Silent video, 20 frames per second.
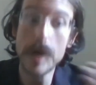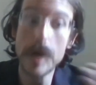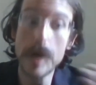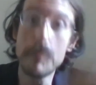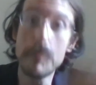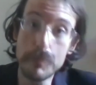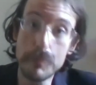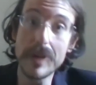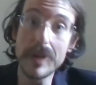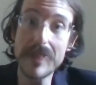
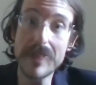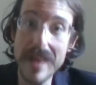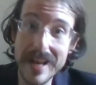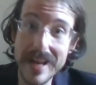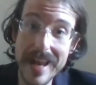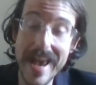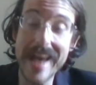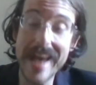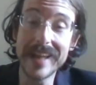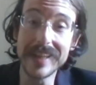But then
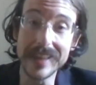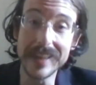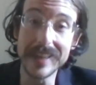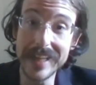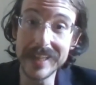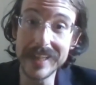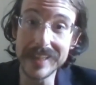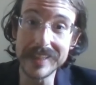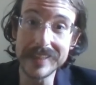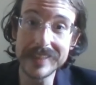
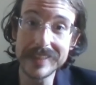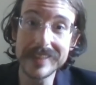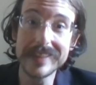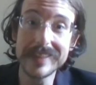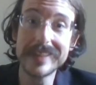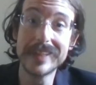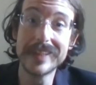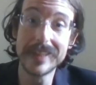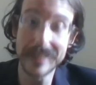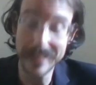Enlil,
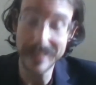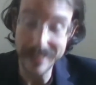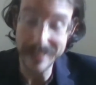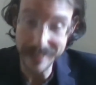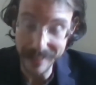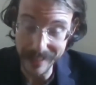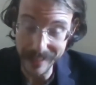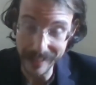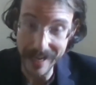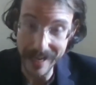
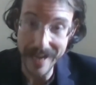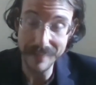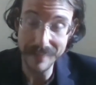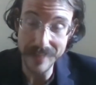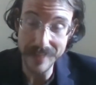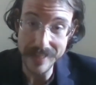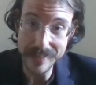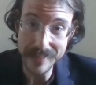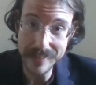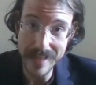the god of the
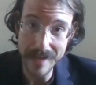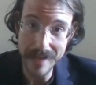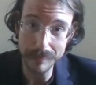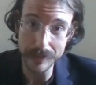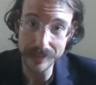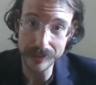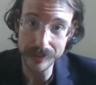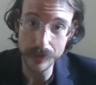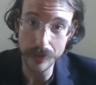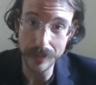
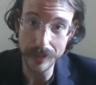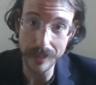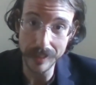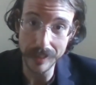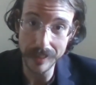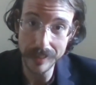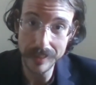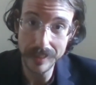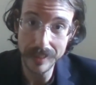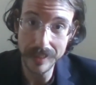established
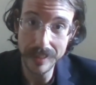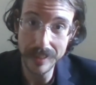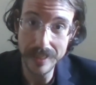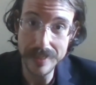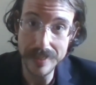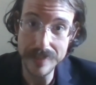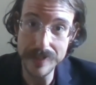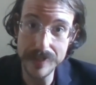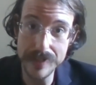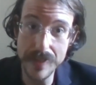order,
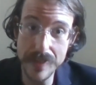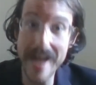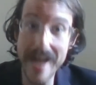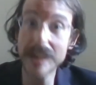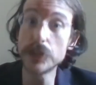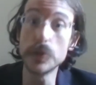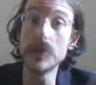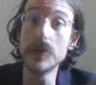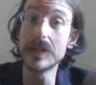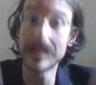is the
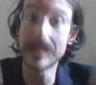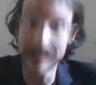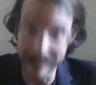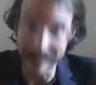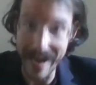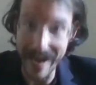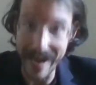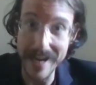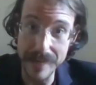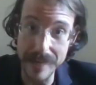actual
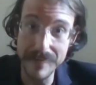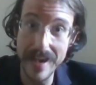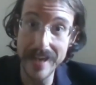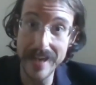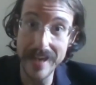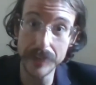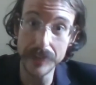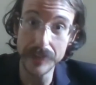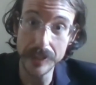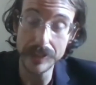god of
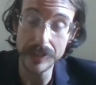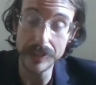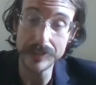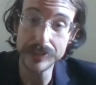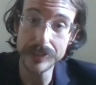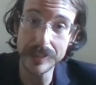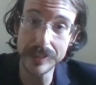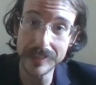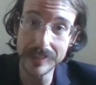agriculture.